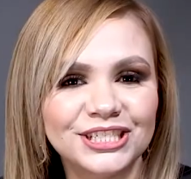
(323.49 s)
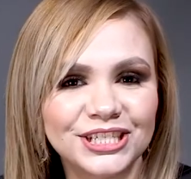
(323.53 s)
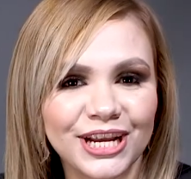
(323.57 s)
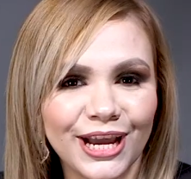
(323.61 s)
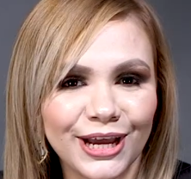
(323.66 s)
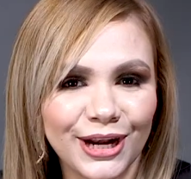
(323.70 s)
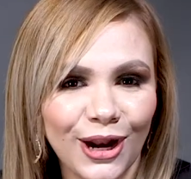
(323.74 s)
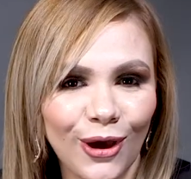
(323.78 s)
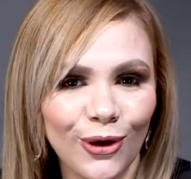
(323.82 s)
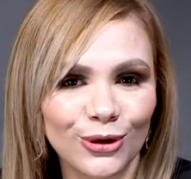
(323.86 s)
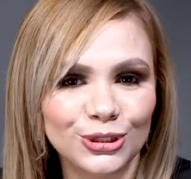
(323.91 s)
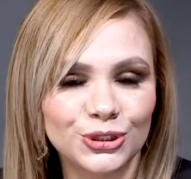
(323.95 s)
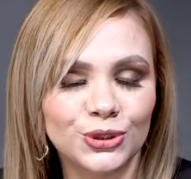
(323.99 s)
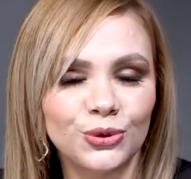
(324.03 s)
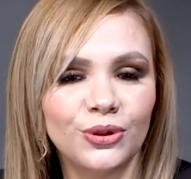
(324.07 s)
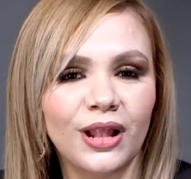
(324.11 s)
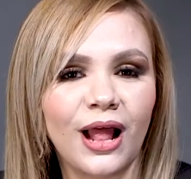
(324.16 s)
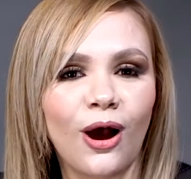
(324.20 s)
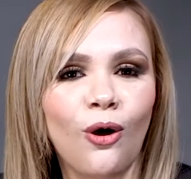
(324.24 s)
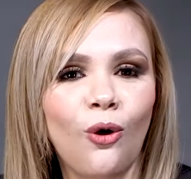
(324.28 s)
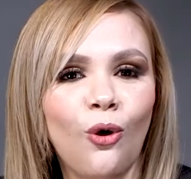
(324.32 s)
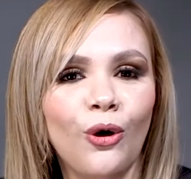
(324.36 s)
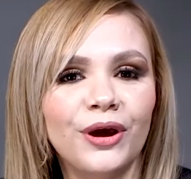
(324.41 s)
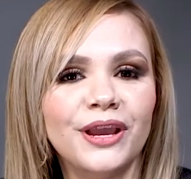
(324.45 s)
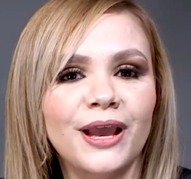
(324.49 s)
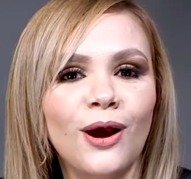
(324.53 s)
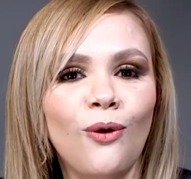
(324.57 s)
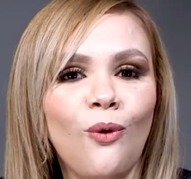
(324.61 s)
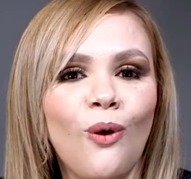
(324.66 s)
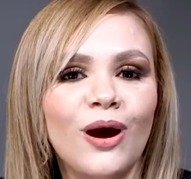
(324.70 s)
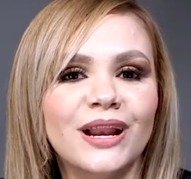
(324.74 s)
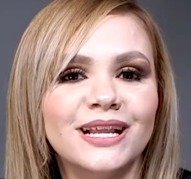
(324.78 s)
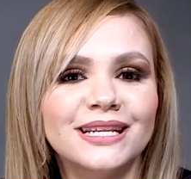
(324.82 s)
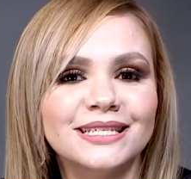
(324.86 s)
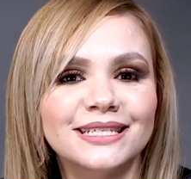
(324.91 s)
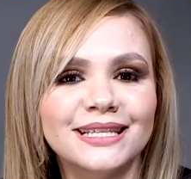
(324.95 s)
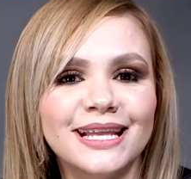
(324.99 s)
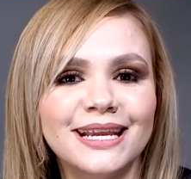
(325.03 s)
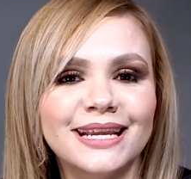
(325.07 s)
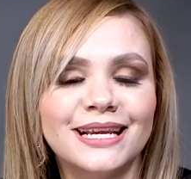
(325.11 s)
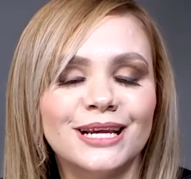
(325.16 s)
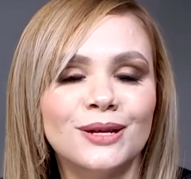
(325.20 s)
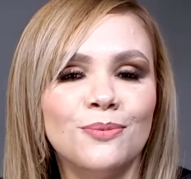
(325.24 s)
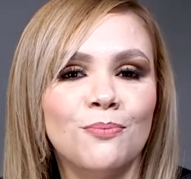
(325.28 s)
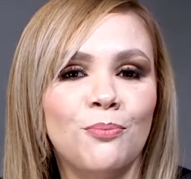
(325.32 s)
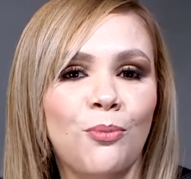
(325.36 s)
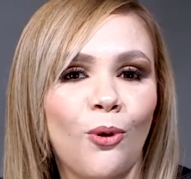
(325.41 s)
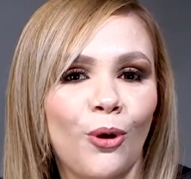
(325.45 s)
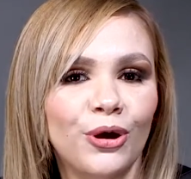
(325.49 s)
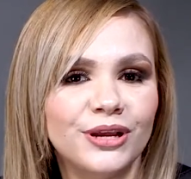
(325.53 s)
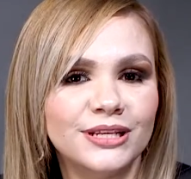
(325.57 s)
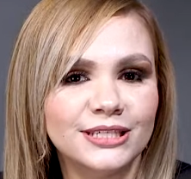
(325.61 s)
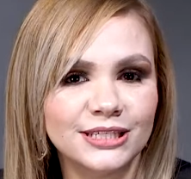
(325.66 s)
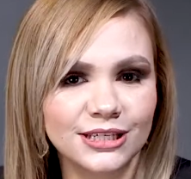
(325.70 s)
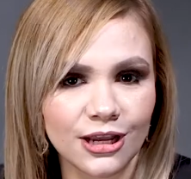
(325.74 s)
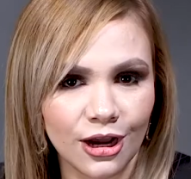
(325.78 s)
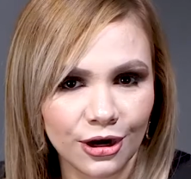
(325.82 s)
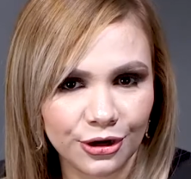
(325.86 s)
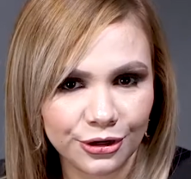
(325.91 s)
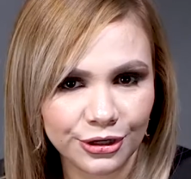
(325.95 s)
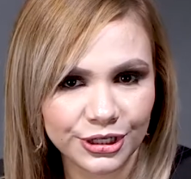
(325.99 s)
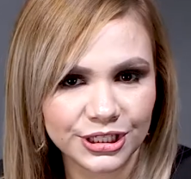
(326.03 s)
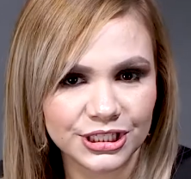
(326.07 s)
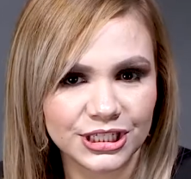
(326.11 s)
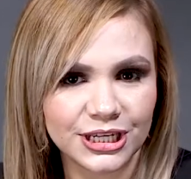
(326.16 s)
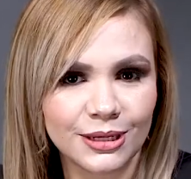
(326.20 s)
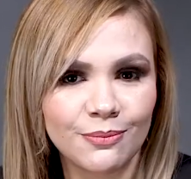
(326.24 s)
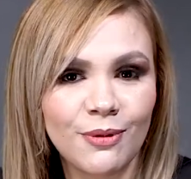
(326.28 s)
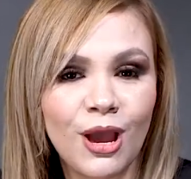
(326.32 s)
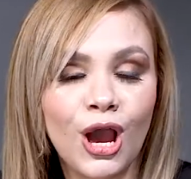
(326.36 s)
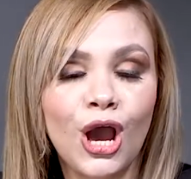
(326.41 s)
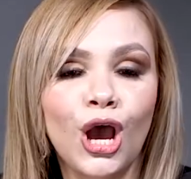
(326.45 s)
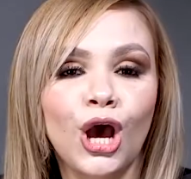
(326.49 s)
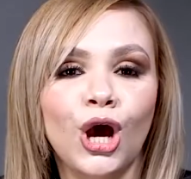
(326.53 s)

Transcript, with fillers: shout out to La Joya Juarez Lincoln boys soccer team